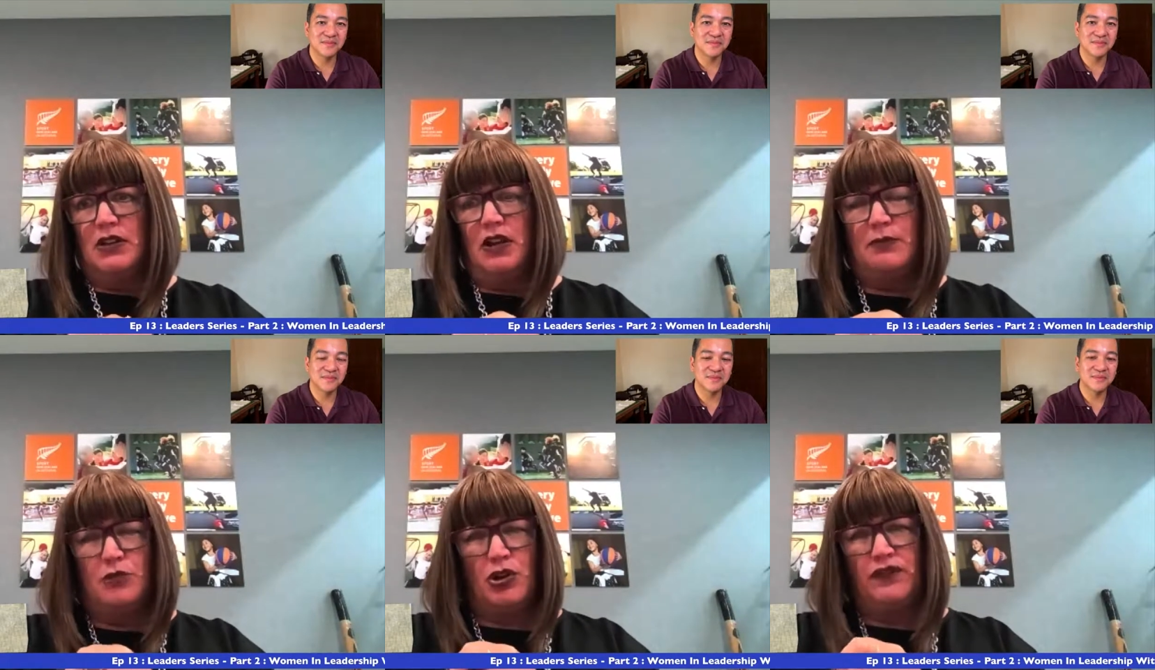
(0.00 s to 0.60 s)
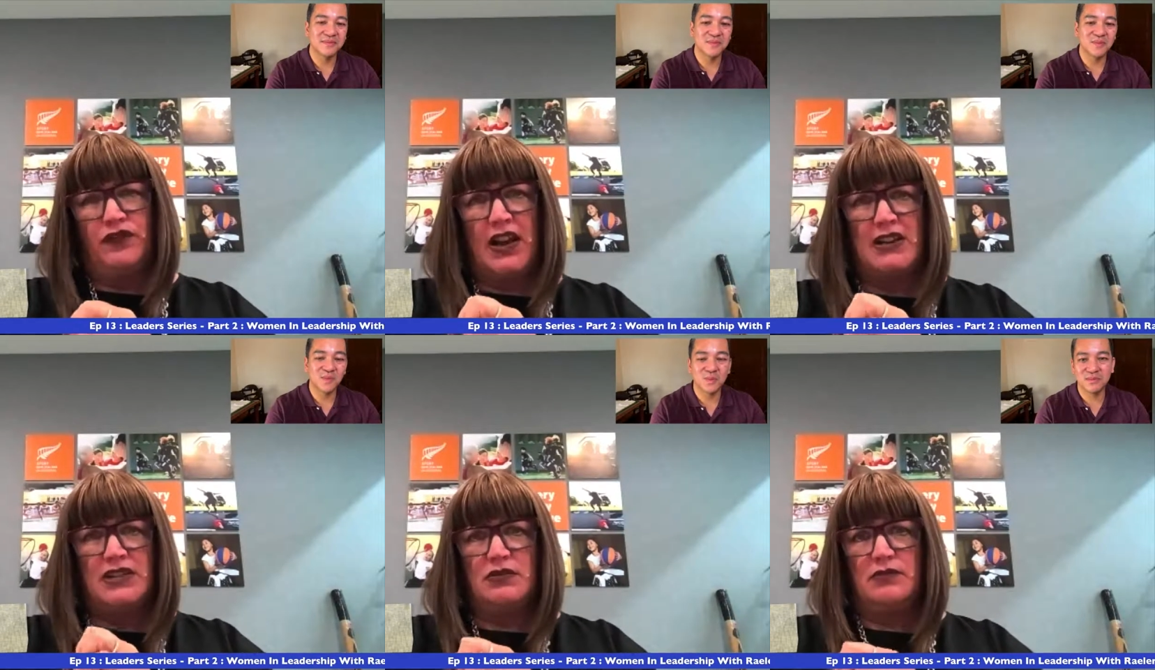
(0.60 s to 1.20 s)
Speaker 1: I'm not
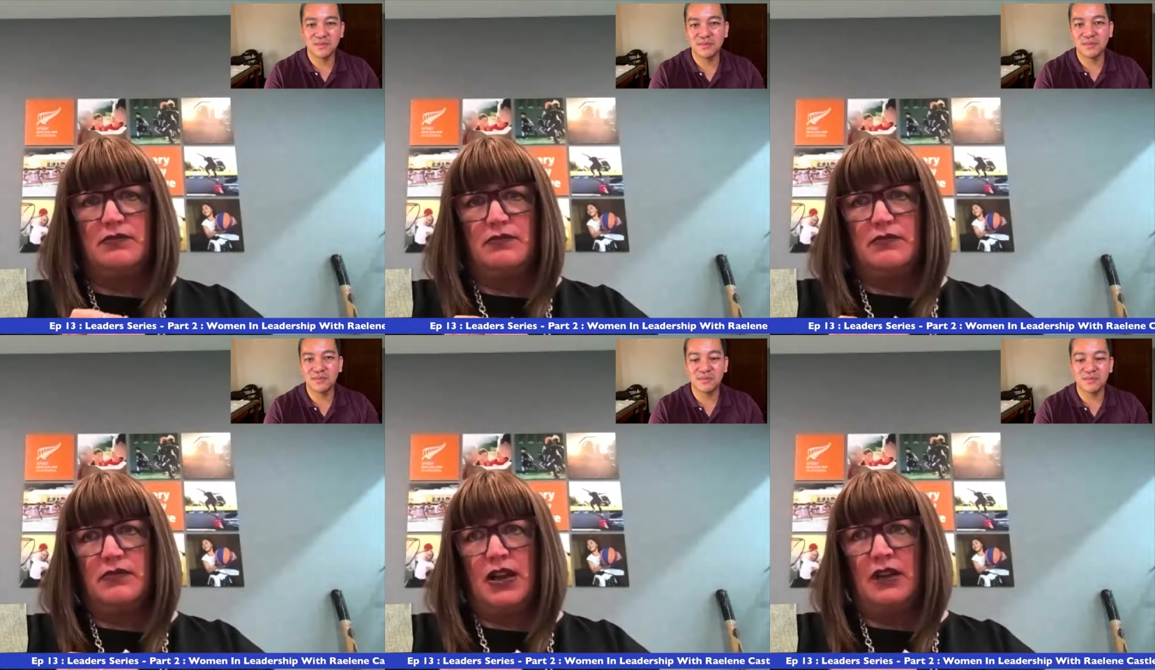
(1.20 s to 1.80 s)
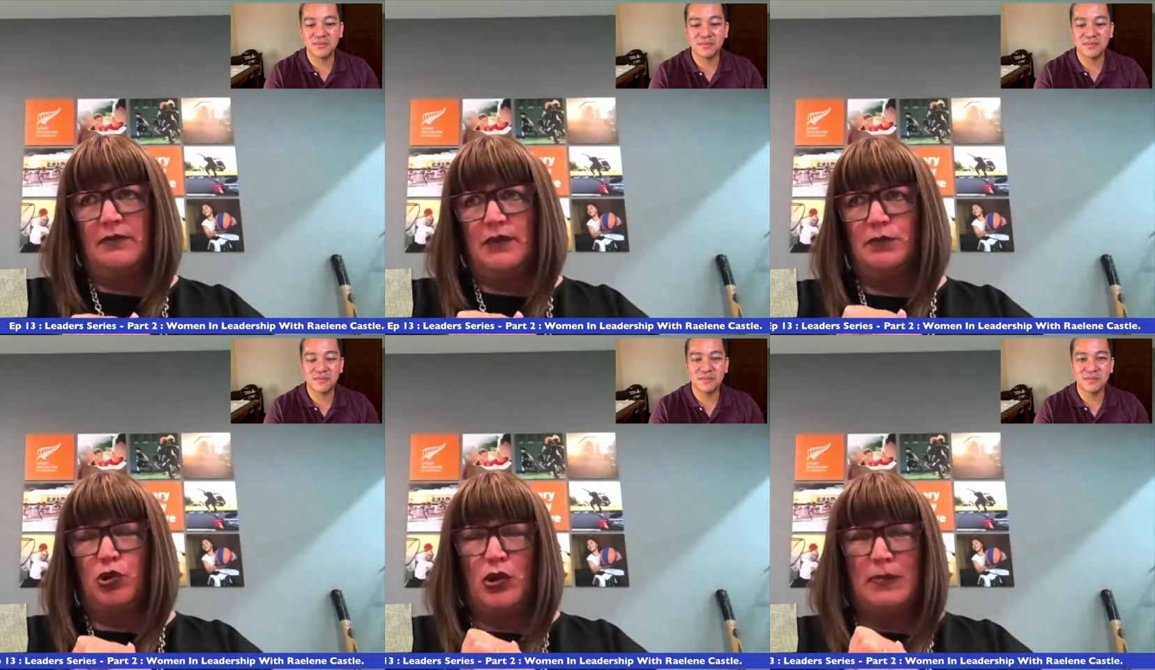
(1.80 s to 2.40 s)
afraid to um, um,
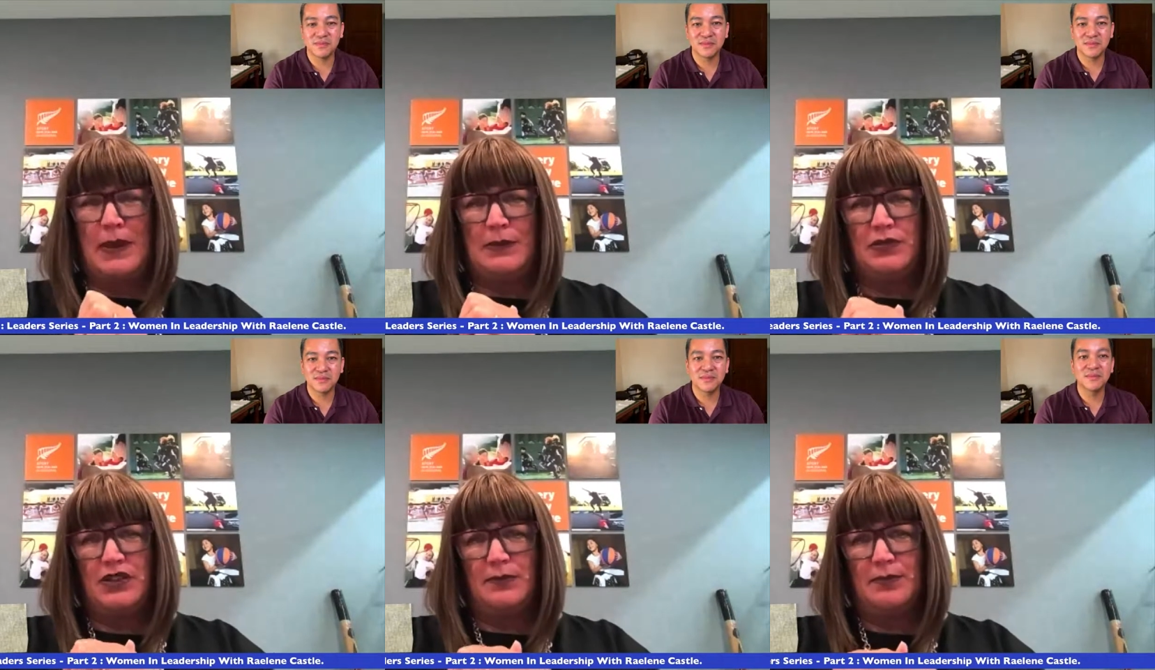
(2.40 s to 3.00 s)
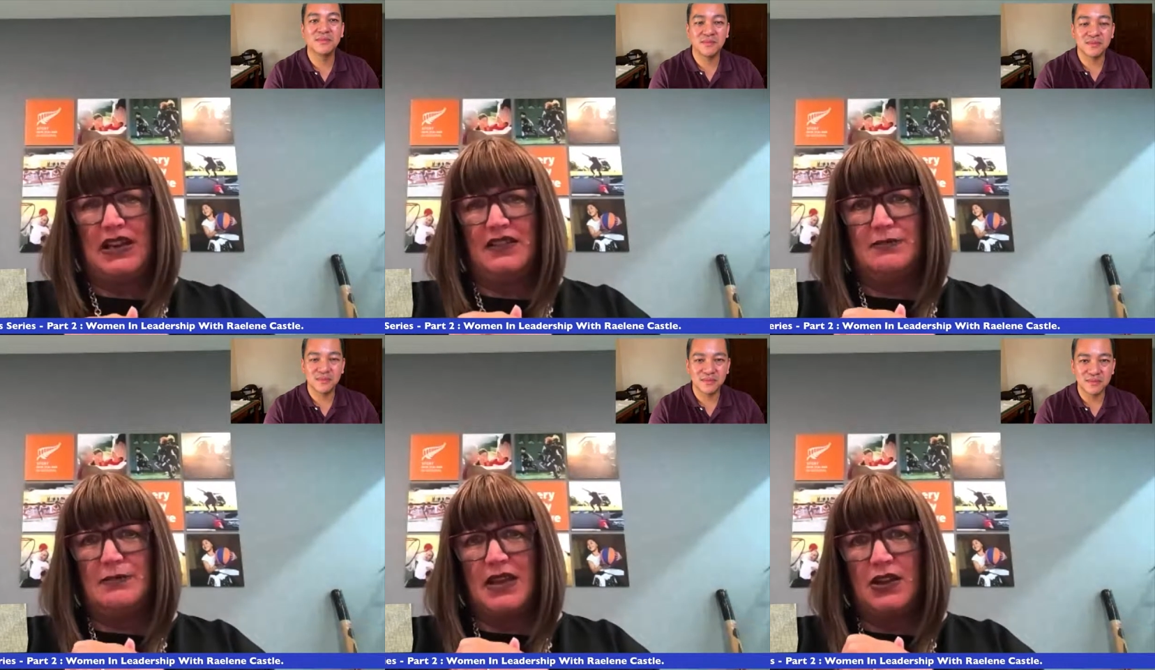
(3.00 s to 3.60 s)
employ people that are better
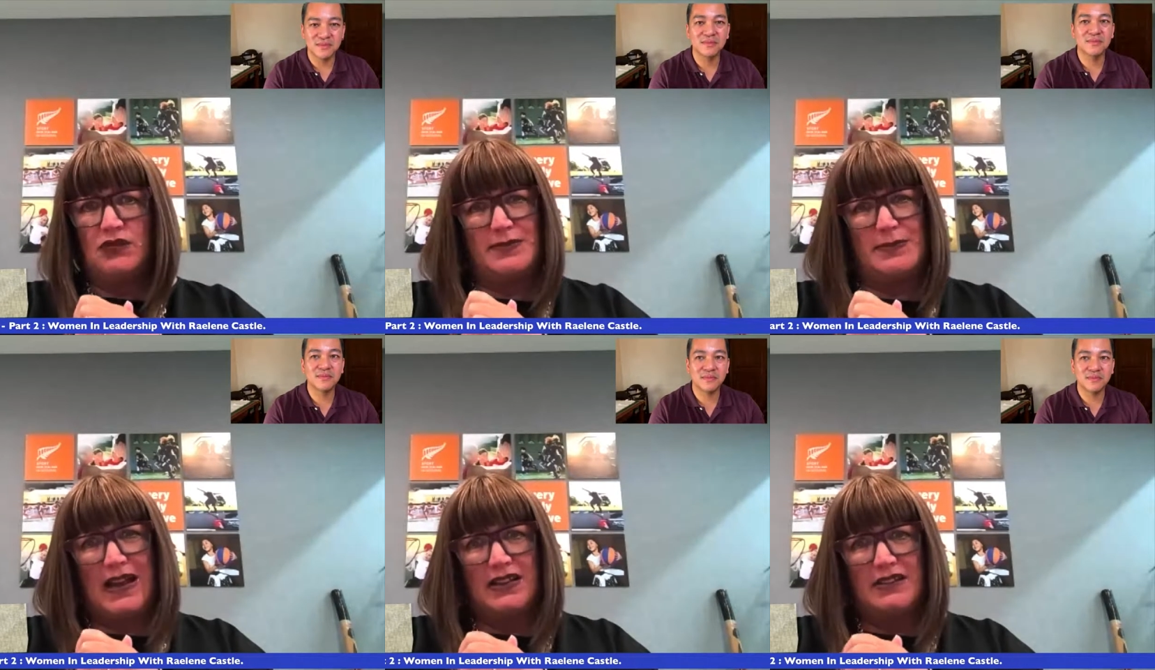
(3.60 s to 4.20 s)
than me or smarter